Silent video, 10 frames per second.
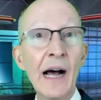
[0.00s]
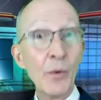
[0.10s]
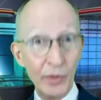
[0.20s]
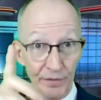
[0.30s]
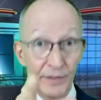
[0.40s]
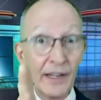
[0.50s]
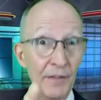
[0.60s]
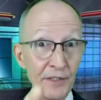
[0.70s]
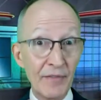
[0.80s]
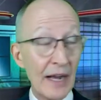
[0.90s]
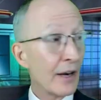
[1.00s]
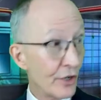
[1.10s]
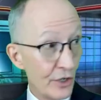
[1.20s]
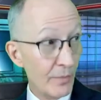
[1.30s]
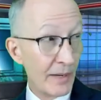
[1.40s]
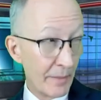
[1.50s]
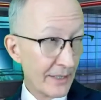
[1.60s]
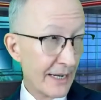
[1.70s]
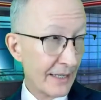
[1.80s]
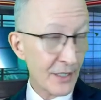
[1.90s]
I would have loved to have hired you, but I'm going
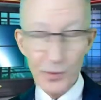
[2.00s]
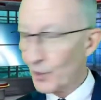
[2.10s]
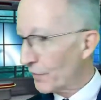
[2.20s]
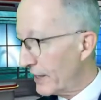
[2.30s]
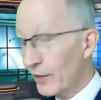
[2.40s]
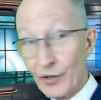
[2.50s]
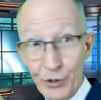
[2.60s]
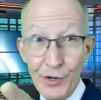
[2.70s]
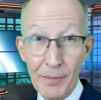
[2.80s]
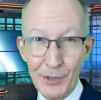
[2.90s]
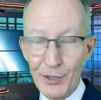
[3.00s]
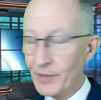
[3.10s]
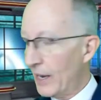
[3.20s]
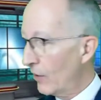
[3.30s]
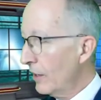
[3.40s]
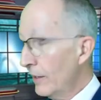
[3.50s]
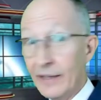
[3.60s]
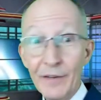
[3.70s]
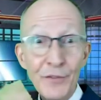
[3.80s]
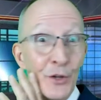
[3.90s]
to take this one over here, and you're number two now,
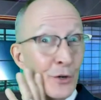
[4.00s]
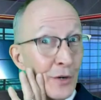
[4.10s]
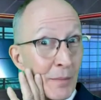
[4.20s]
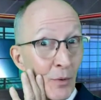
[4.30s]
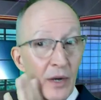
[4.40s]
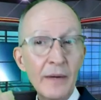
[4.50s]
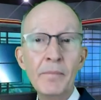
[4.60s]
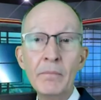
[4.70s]
even though you're number one.